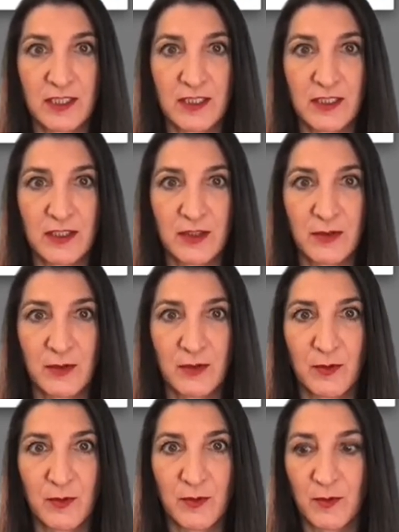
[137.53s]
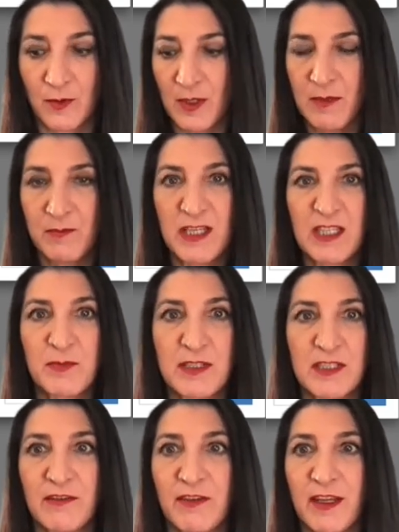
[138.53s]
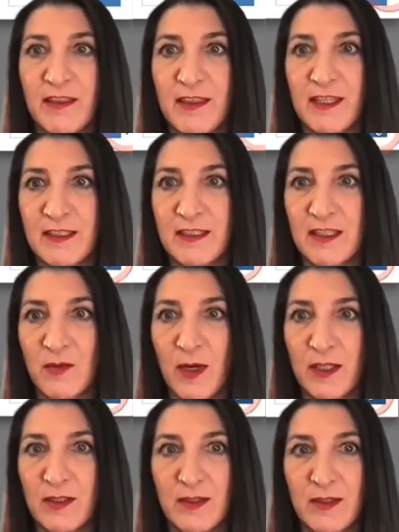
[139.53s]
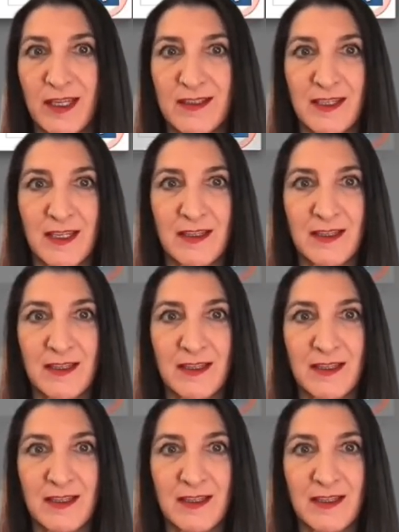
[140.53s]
just to be specific. This is what is in